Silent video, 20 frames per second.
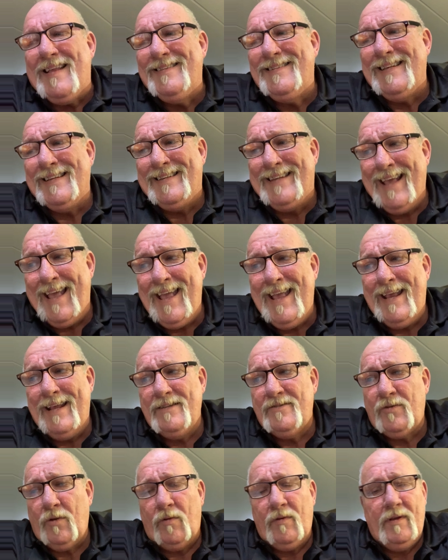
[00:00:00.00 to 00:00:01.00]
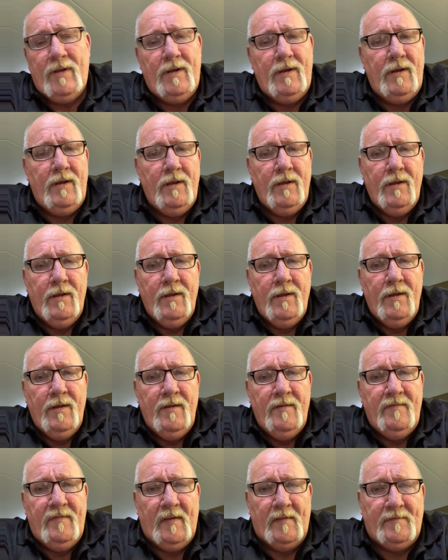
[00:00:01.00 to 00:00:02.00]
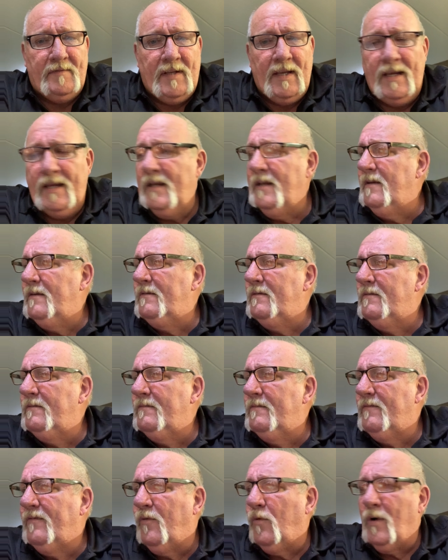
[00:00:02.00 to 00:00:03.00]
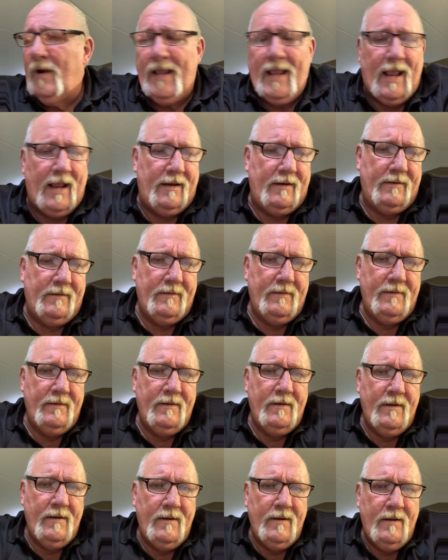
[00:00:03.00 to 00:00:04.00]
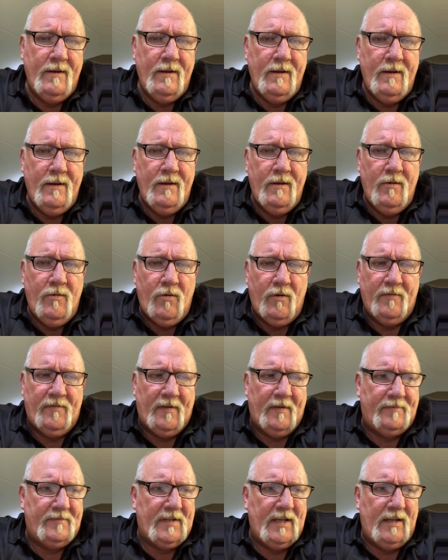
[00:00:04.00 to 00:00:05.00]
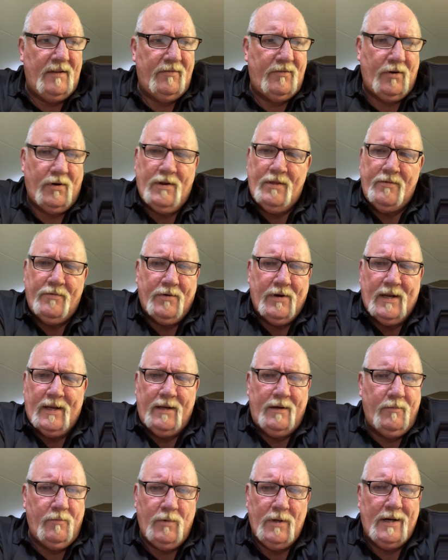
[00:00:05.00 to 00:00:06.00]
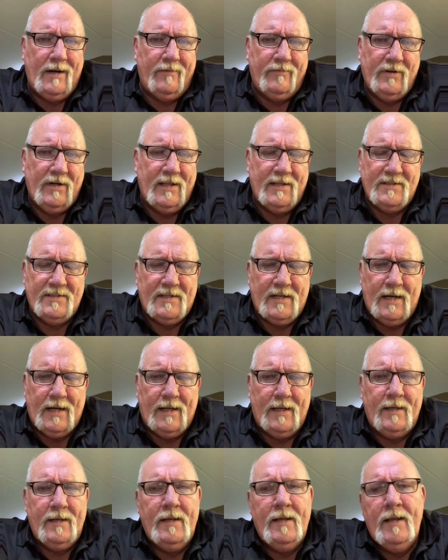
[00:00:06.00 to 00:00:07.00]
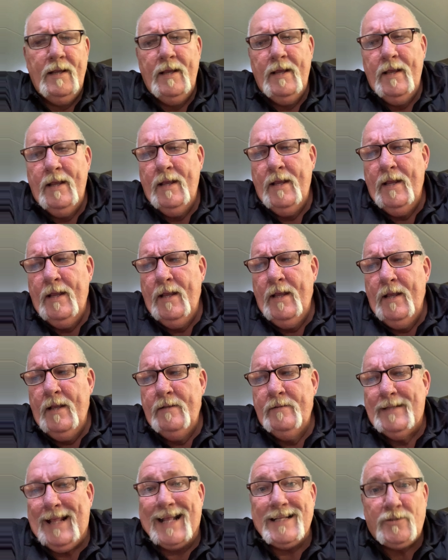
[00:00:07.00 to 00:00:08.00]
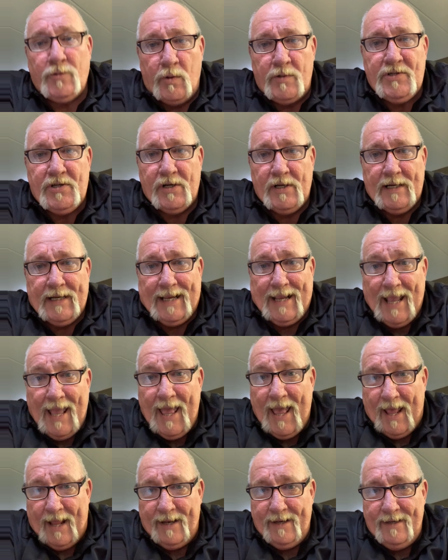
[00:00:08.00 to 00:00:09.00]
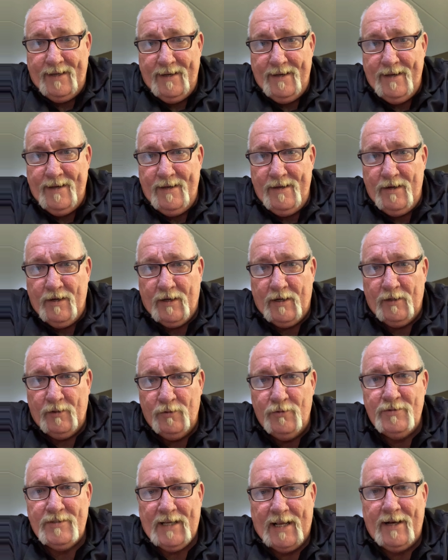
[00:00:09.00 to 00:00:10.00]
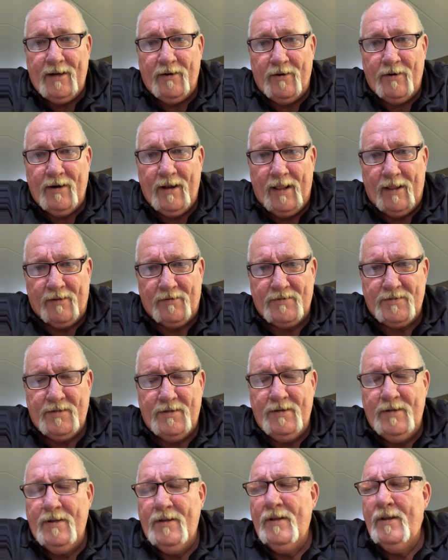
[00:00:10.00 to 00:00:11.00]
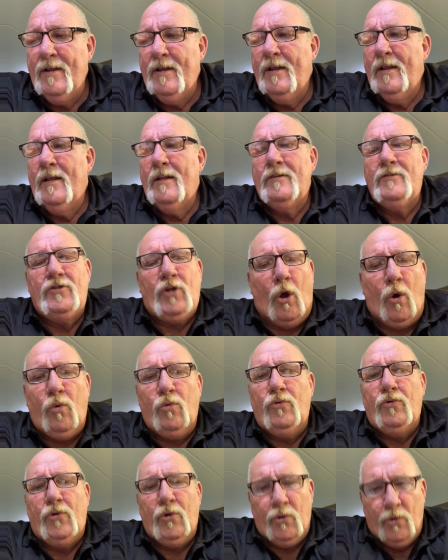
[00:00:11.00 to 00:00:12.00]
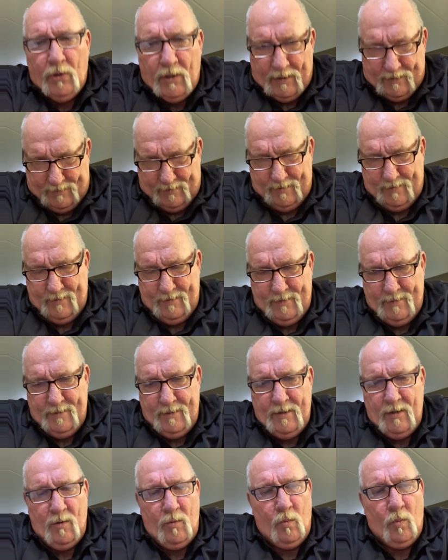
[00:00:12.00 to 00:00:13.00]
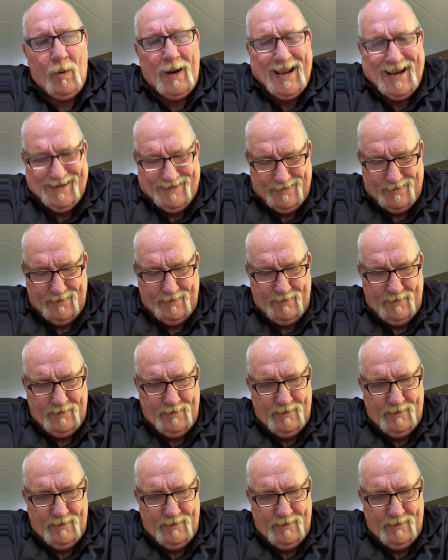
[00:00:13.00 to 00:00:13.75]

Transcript: Today it's only 1548 or 1533, whatever it is today. That's what you're going to get. You're going to lose $800. Don't do it. Wait.